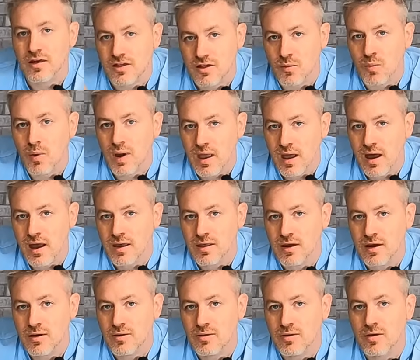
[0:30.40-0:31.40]
It's a way I
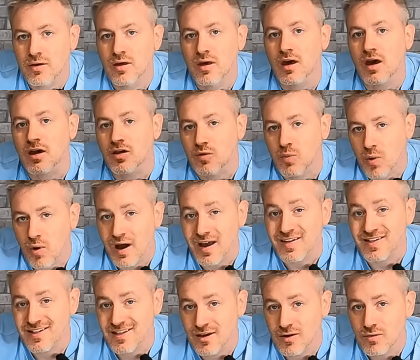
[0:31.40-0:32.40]
learned, it's what I
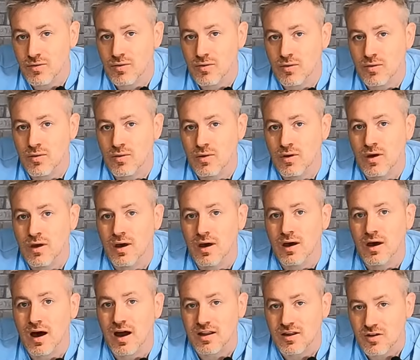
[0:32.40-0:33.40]
still do,
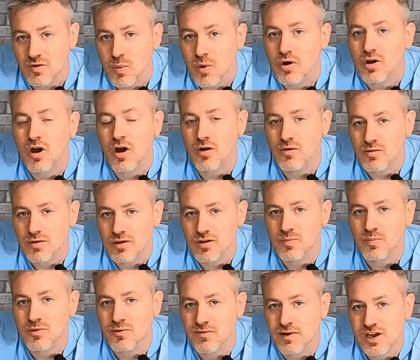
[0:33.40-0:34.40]
and it's what
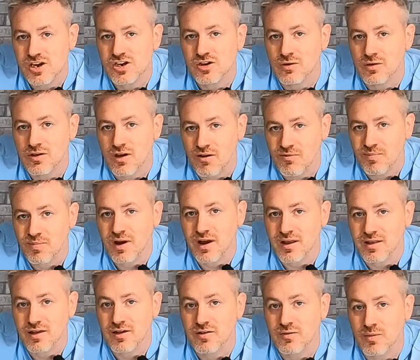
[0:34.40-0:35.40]
countless professionals I've
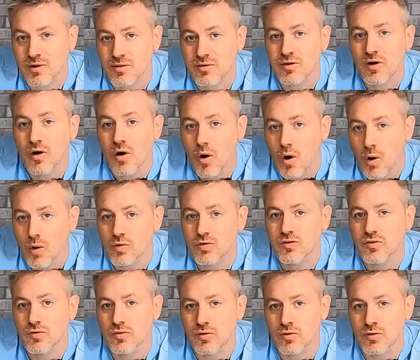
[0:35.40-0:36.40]
practiced with
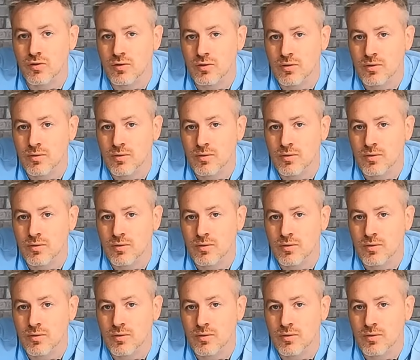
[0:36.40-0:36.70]
also do.